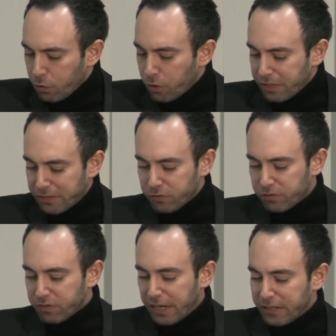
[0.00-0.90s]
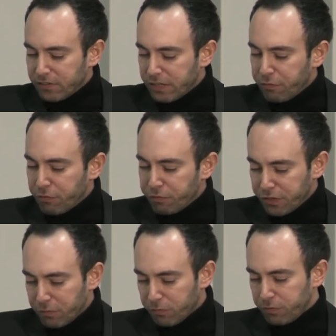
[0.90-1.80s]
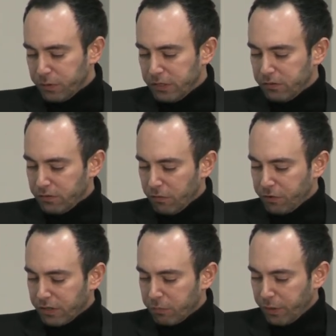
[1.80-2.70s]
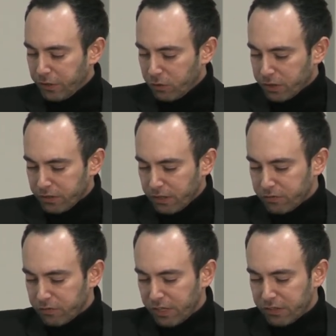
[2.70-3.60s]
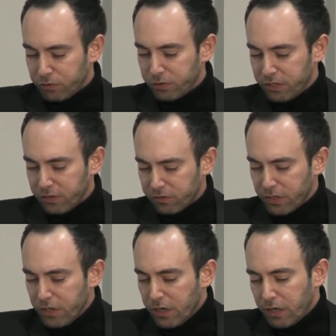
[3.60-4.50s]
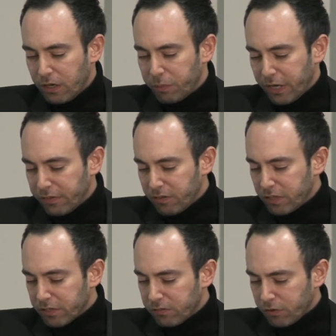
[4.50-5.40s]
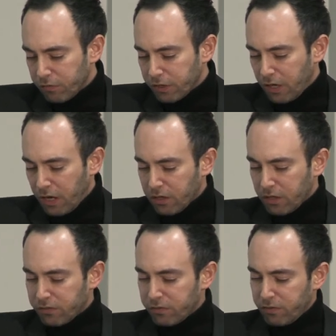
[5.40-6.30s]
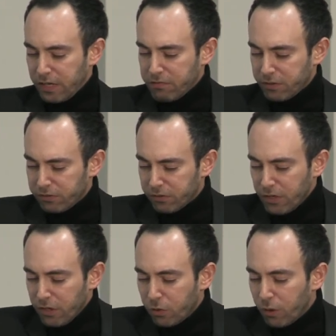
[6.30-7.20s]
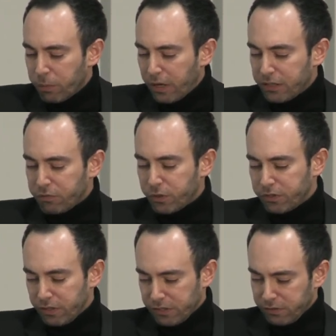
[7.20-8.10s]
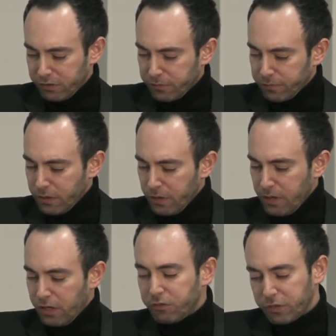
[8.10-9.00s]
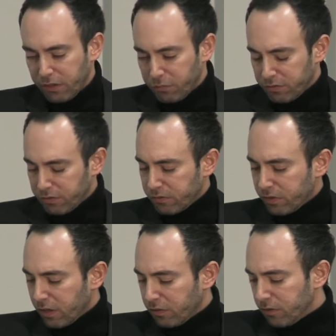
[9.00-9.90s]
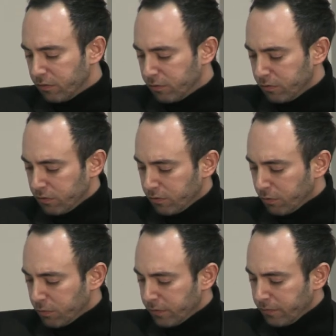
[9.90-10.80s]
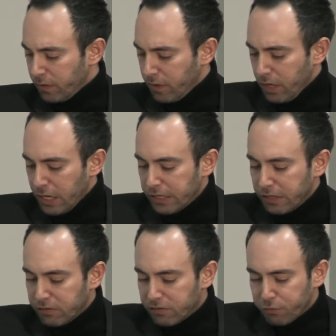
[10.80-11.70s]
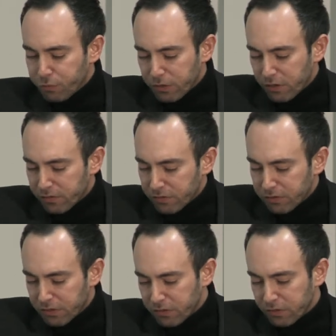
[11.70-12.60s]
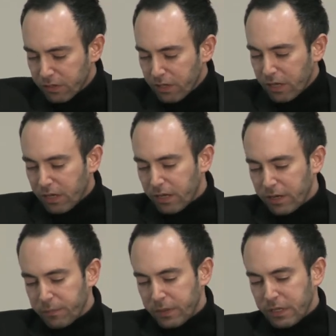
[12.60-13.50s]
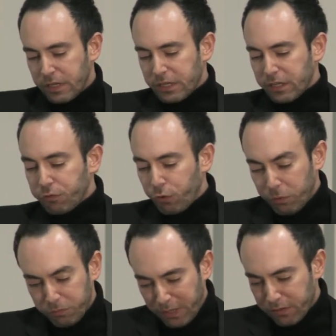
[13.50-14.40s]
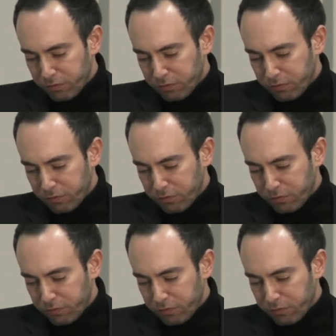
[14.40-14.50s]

court had to decide if the freedom of speech of the campaign organizers had to yield behind the dignity of the Holocaust survivors who applied for injunction, together with the Central Council of Jews in Germany. In its decision confirmed by